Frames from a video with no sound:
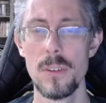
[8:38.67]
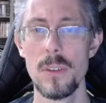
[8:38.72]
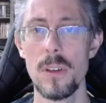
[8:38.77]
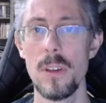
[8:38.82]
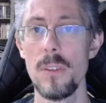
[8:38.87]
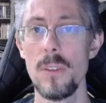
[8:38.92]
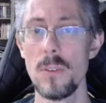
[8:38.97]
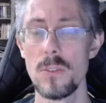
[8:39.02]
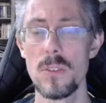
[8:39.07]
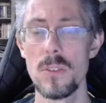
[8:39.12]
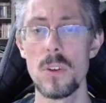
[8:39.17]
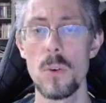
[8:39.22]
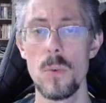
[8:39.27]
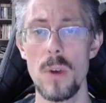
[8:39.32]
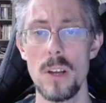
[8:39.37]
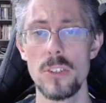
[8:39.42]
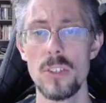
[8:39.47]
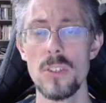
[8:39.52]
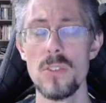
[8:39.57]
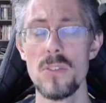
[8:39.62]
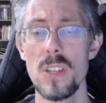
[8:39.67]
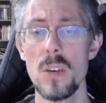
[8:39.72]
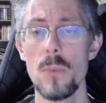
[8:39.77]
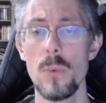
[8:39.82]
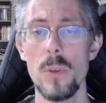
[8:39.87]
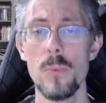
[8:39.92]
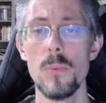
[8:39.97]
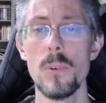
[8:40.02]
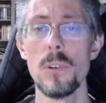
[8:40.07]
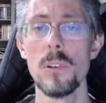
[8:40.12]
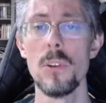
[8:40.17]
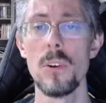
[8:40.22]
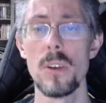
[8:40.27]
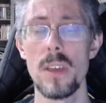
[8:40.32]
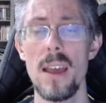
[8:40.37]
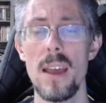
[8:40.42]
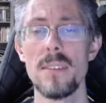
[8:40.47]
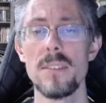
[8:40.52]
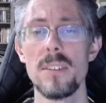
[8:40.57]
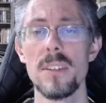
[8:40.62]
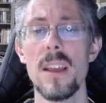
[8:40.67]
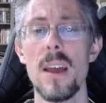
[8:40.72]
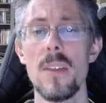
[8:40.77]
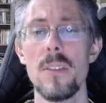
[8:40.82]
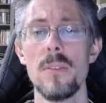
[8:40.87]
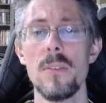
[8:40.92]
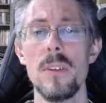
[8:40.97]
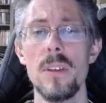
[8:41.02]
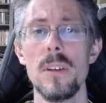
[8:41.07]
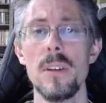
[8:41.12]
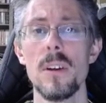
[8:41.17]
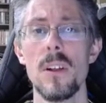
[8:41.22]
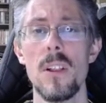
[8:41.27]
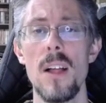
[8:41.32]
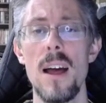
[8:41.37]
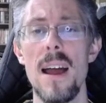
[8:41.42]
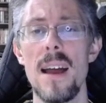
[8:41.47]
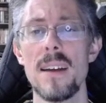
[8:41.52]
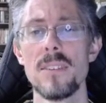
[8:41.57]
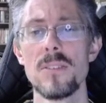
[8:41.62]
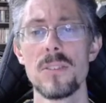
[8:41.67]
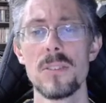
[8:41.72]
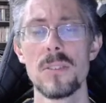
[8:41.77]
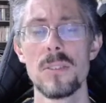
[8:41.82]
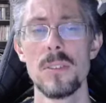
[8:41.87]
And those are the questions that we will look at together in class.